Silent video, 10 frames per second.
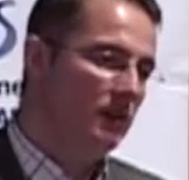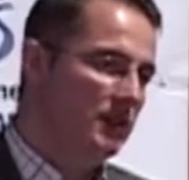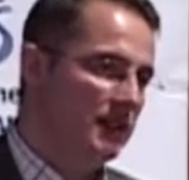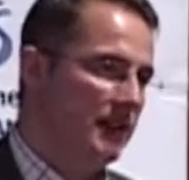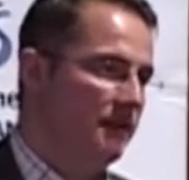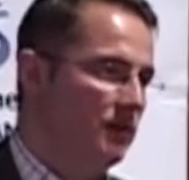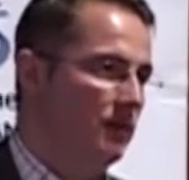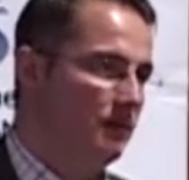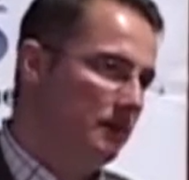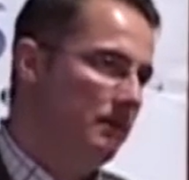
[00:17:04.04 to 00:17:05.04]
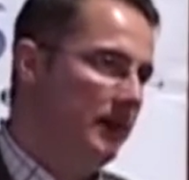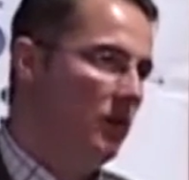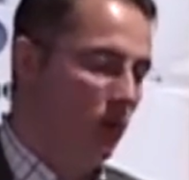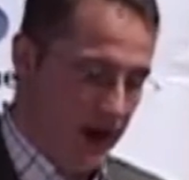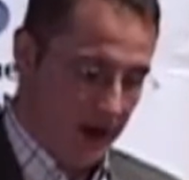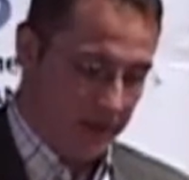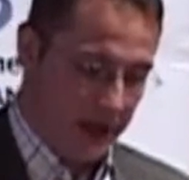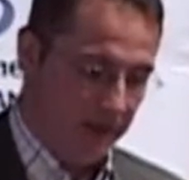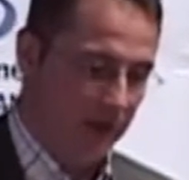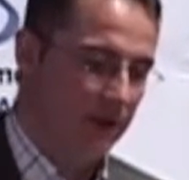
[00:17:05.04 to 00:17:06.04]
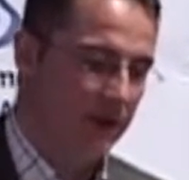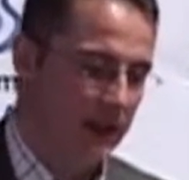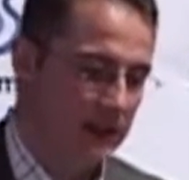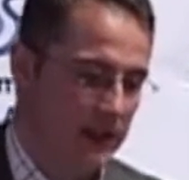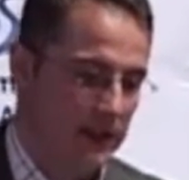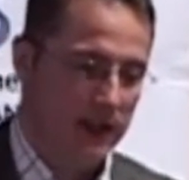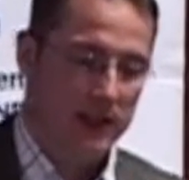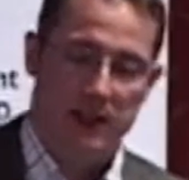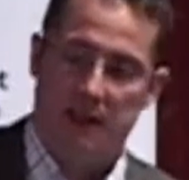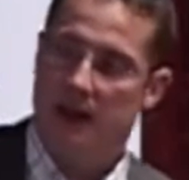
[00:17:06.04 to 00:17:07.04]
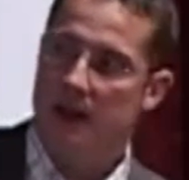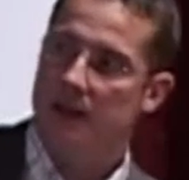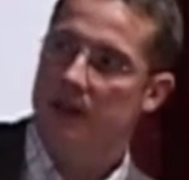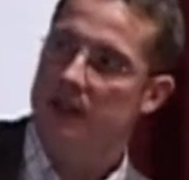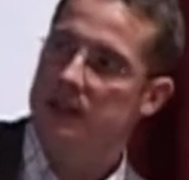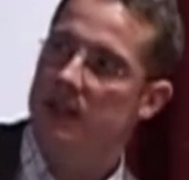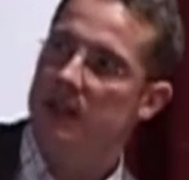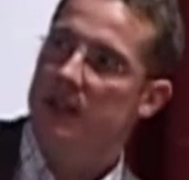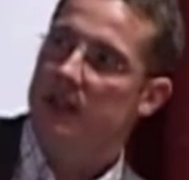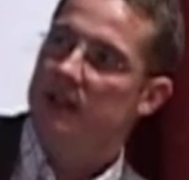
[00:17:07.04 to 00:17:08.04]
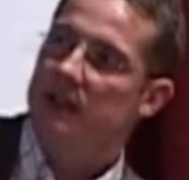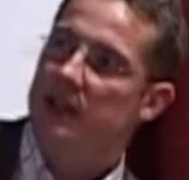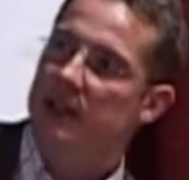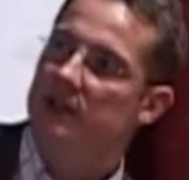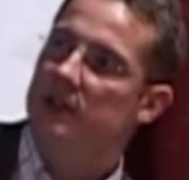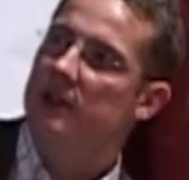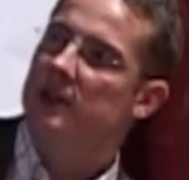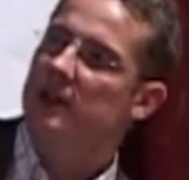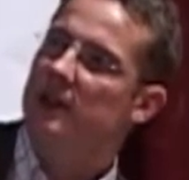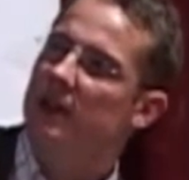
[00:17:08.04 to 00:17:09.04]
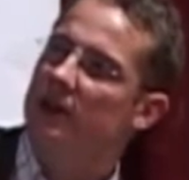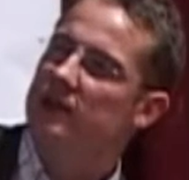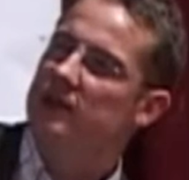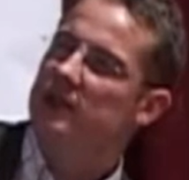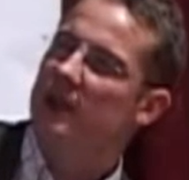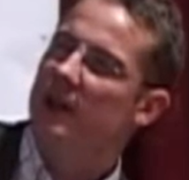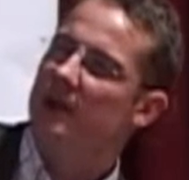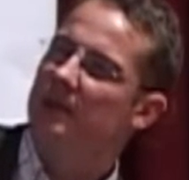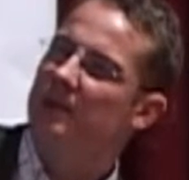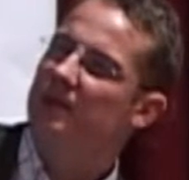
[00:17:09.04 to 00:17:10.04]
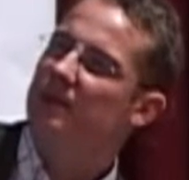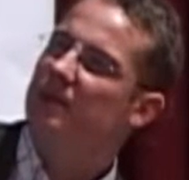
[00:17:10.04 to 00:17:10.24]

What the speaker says: just have to be aware of a couple of things. And the other thing is that even those ones,